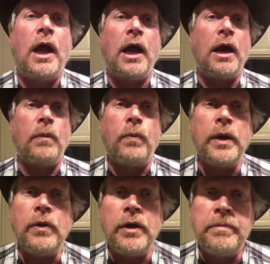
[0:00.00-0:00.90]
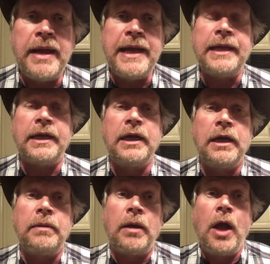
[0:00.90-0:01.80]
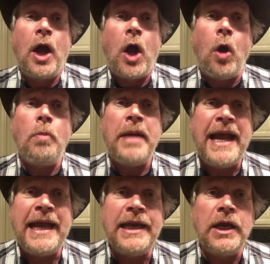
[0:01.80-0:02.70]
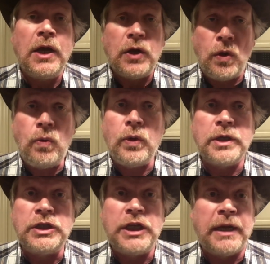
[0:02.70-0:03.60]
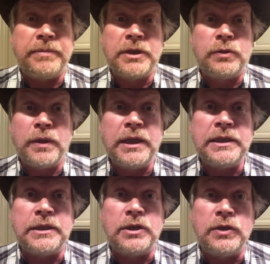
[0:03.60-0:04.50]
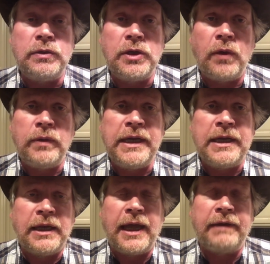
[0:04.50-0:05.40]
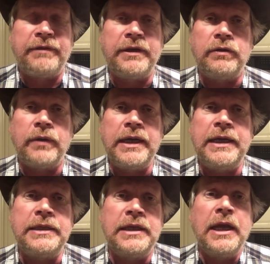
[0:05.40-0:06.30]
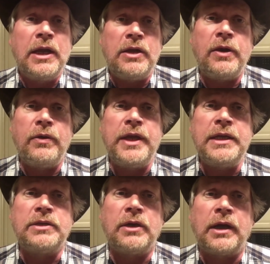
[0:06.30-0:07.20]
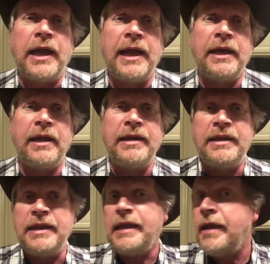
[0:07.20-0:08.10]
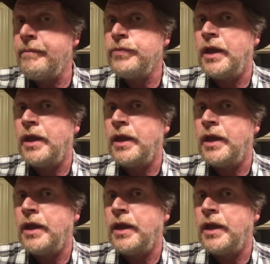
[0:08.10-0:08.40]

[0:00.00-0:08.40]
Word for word: Uh, we're going to make uh, homemade corn chips. It's really easy to do. You don't need a lot of ingredients. You know, these are kind of like the